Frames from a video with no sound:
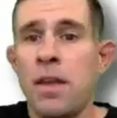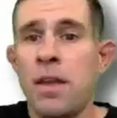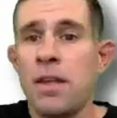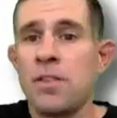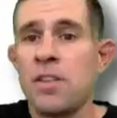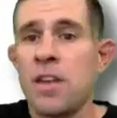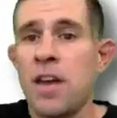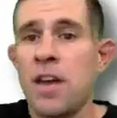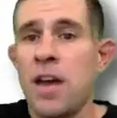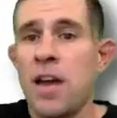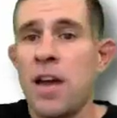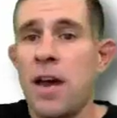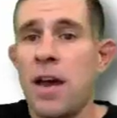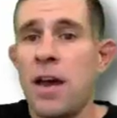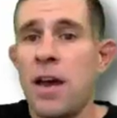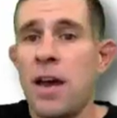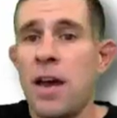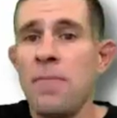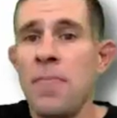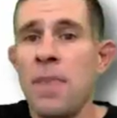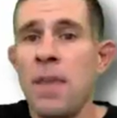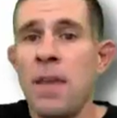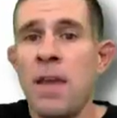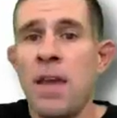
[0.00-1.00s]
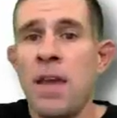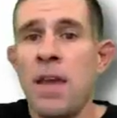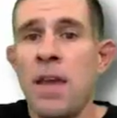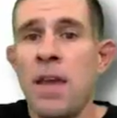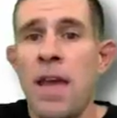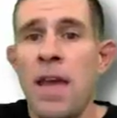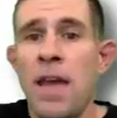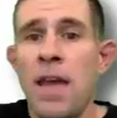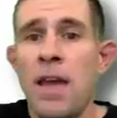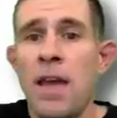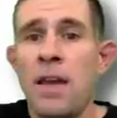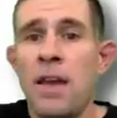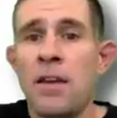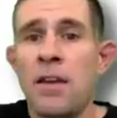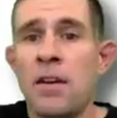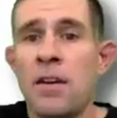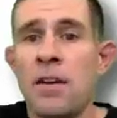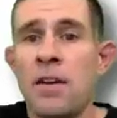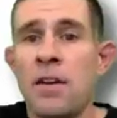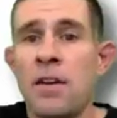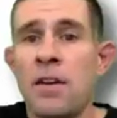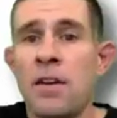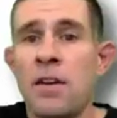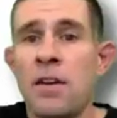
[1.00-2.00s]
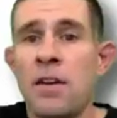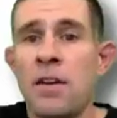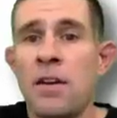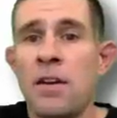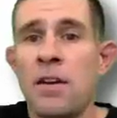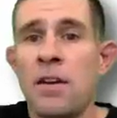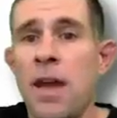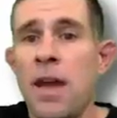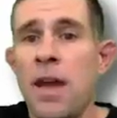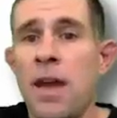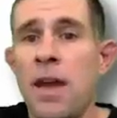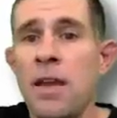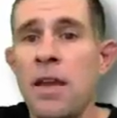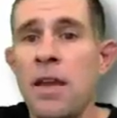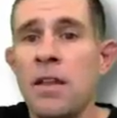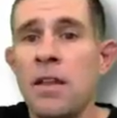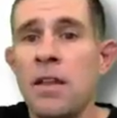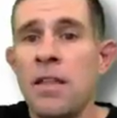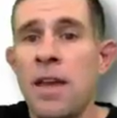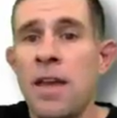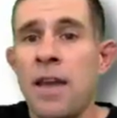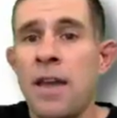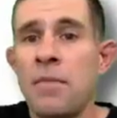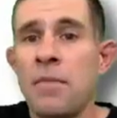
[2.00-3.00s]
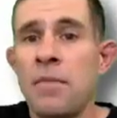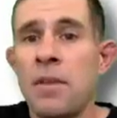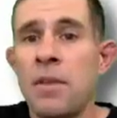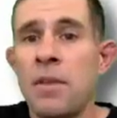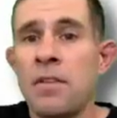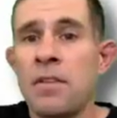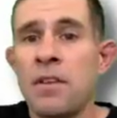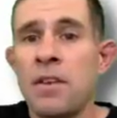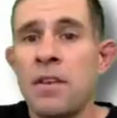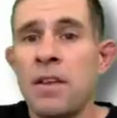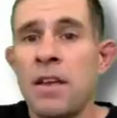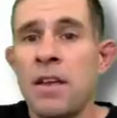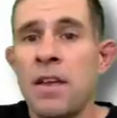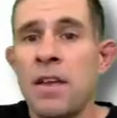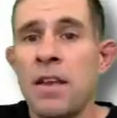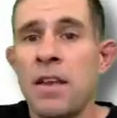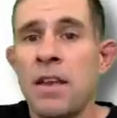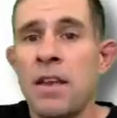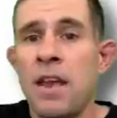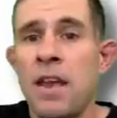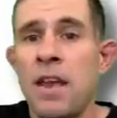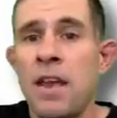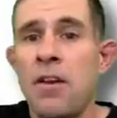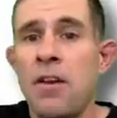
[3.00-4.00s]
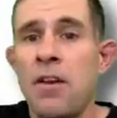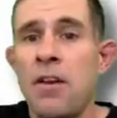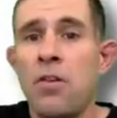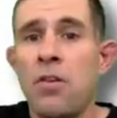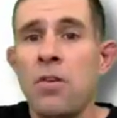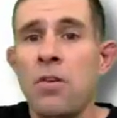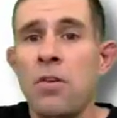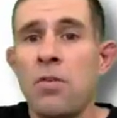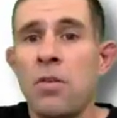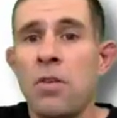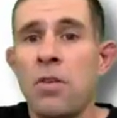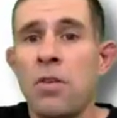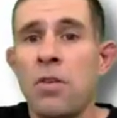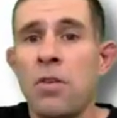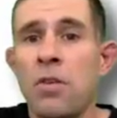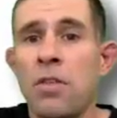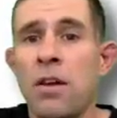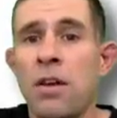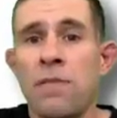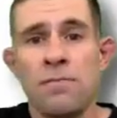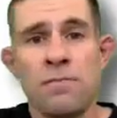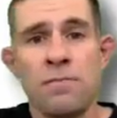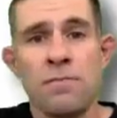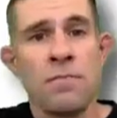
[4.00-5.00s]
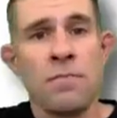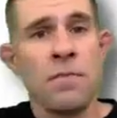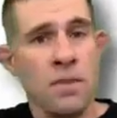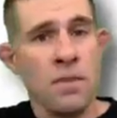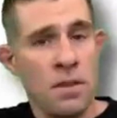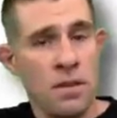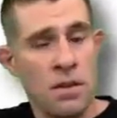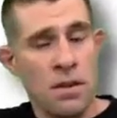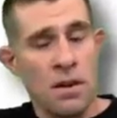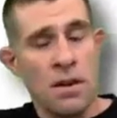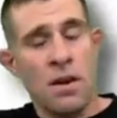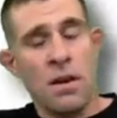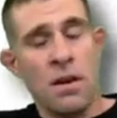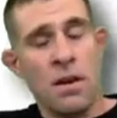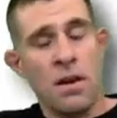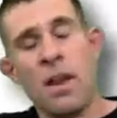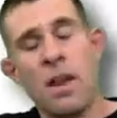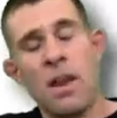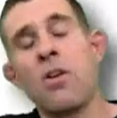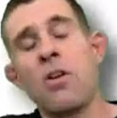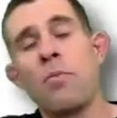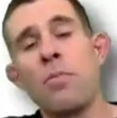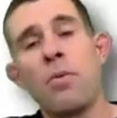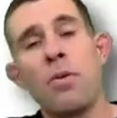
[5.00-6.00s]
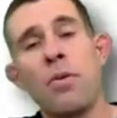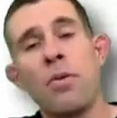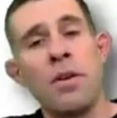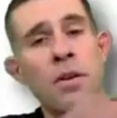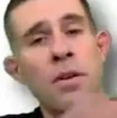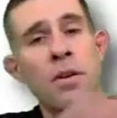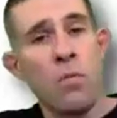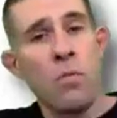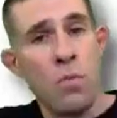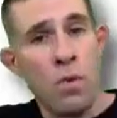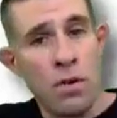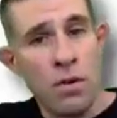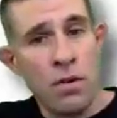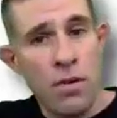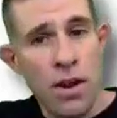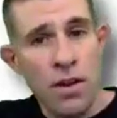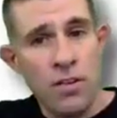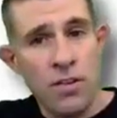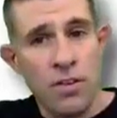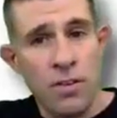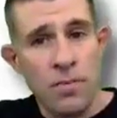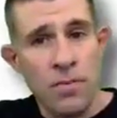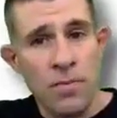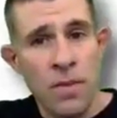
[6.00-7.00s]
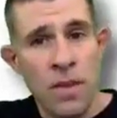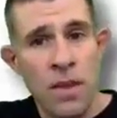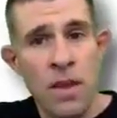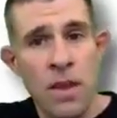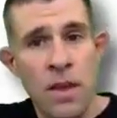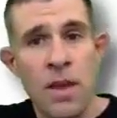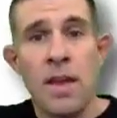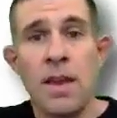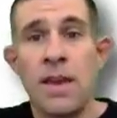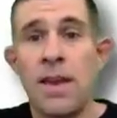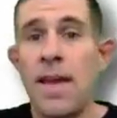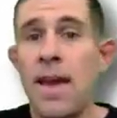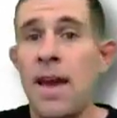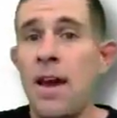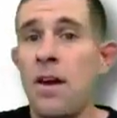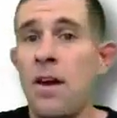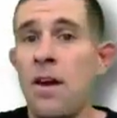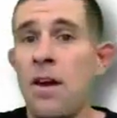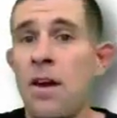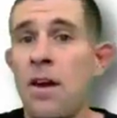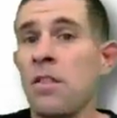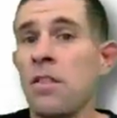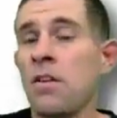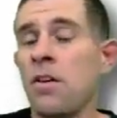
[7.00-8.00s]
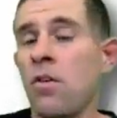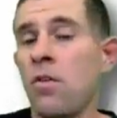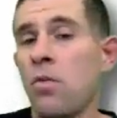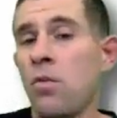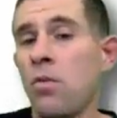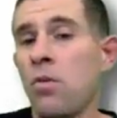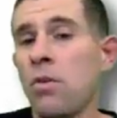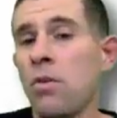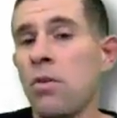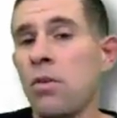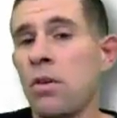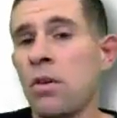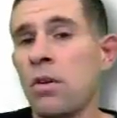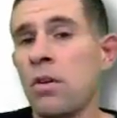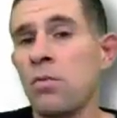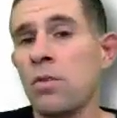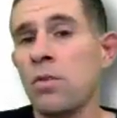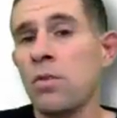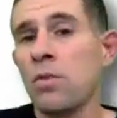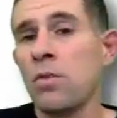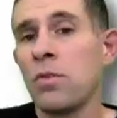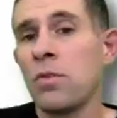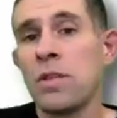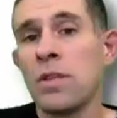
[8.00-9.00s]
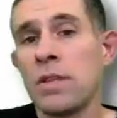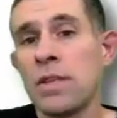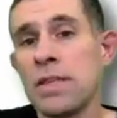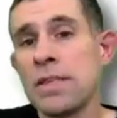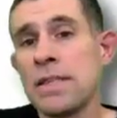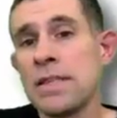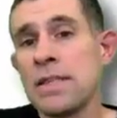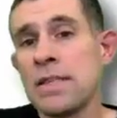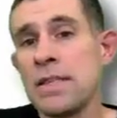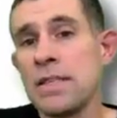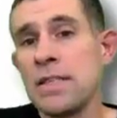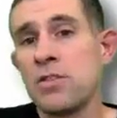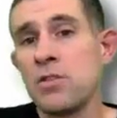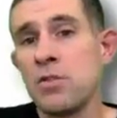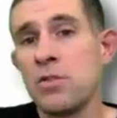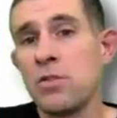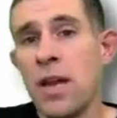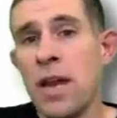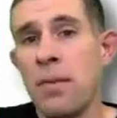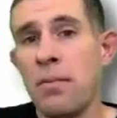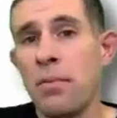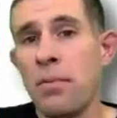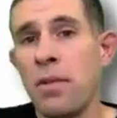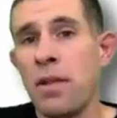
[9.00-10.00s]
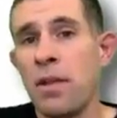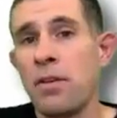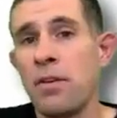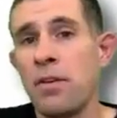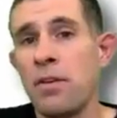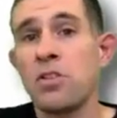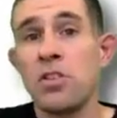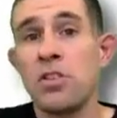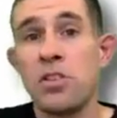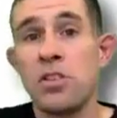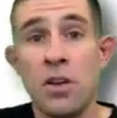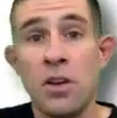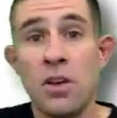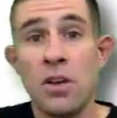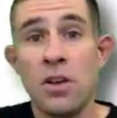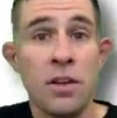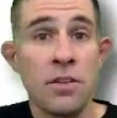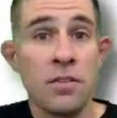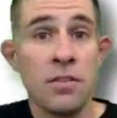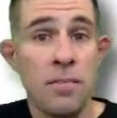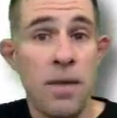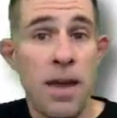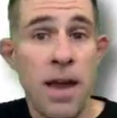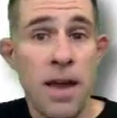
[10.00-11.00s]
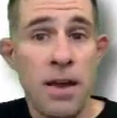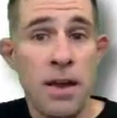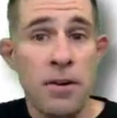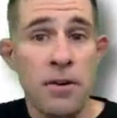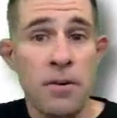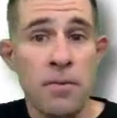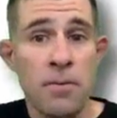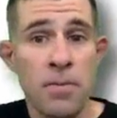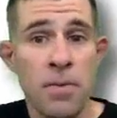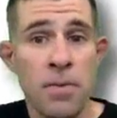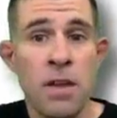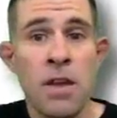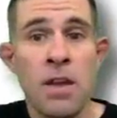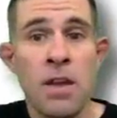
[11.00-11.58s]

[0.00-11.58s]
HI, and array, that means it's going to get an arrow with a arrow pointing in one direction. Now, the order of which we list these 2 capital letters does matter.